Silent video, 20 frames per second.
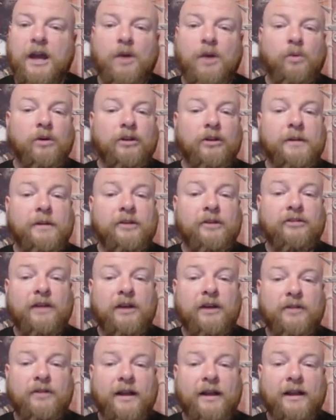Will there be a
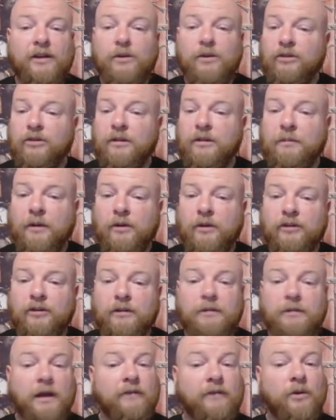soundtrack and who's
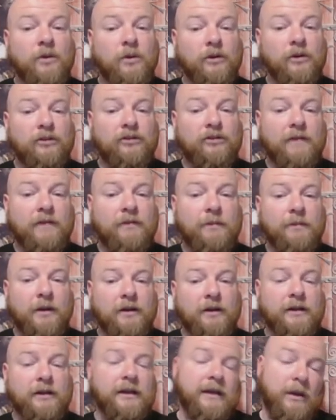composer? Of course, Stephen
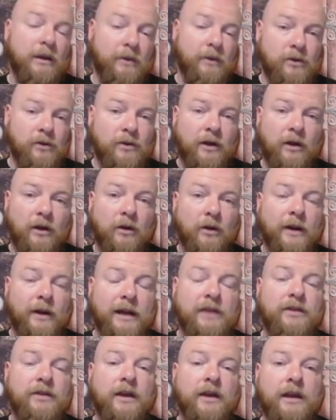Buckley. Now, we knew that
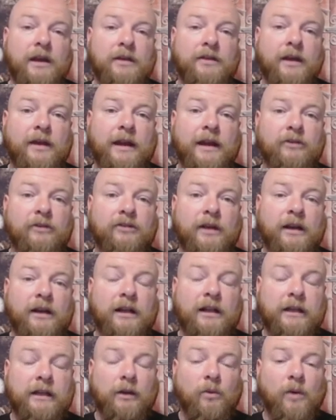already. They, they announced
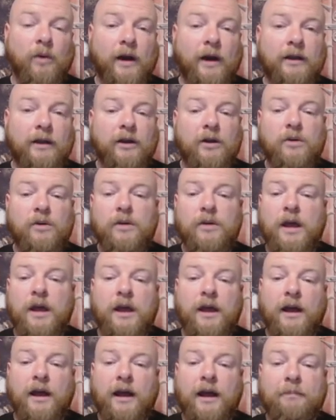that a little while ago.
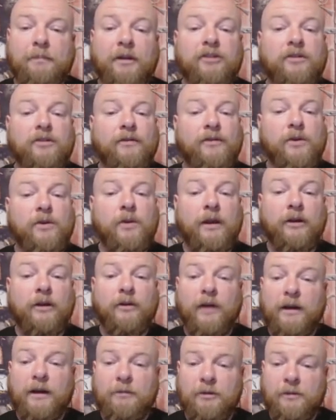Uh, plus a few
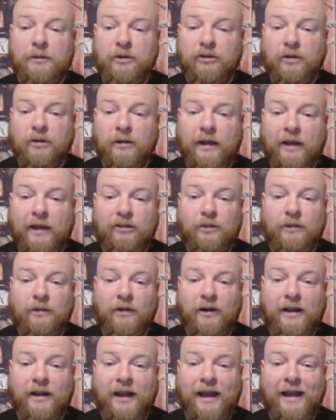incredible musical guests we've
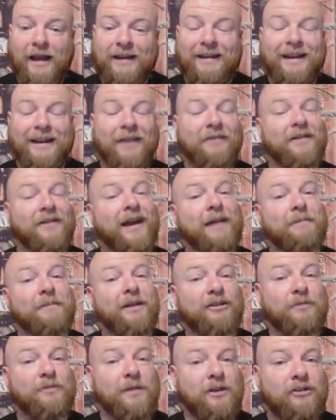already had. Now, that makes me